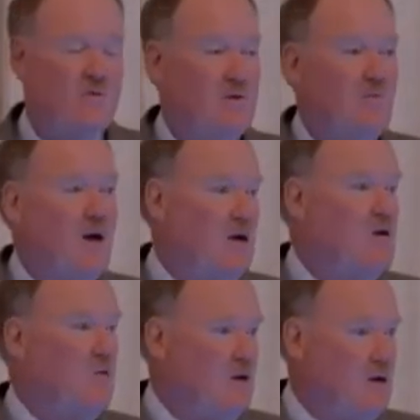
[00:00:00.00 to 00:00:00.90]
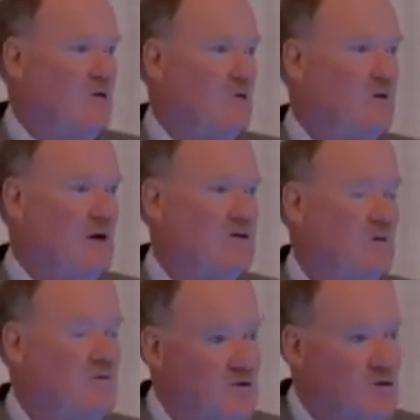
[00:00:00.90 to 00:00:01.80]
of the Pioneer 100
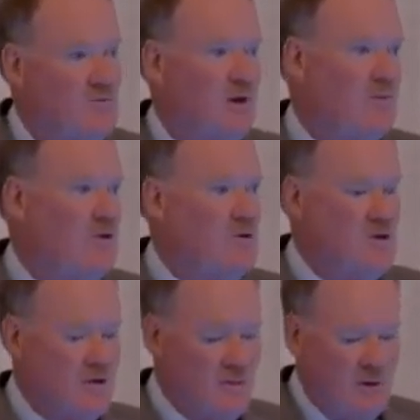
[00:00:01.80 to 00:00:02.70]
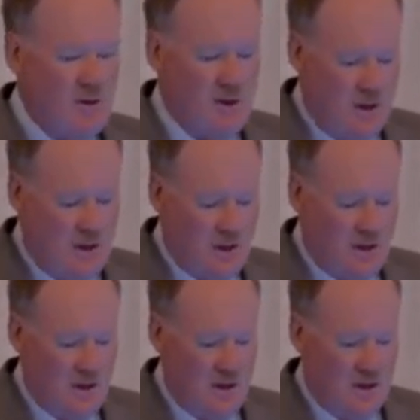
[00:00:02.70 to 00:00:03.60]
project was just published this summer
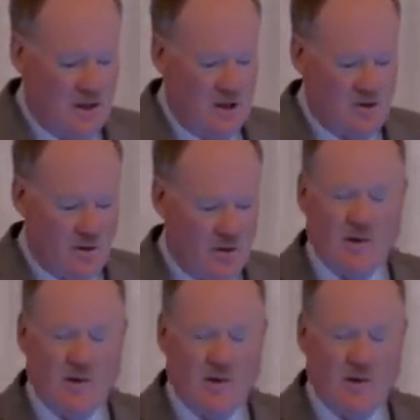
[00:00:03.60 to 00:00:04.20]
in Nature